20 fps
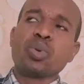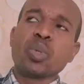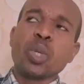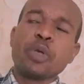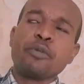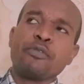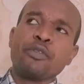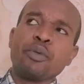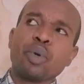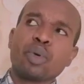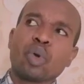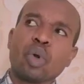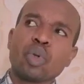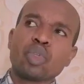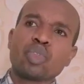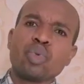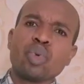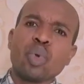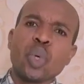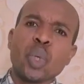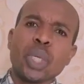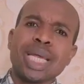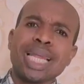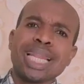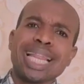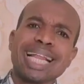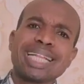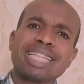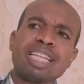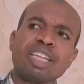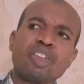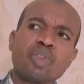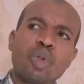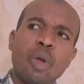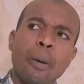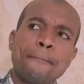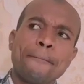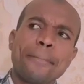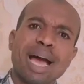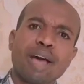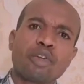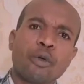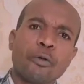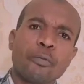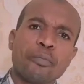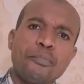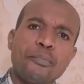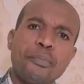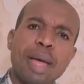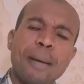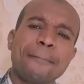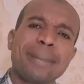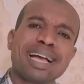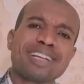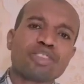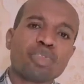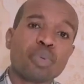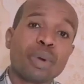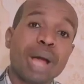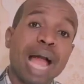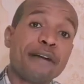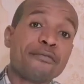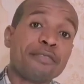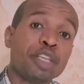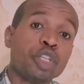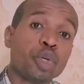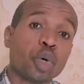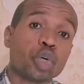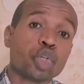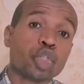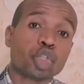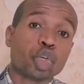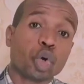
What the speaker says: if you continue looking at the number of members you have in your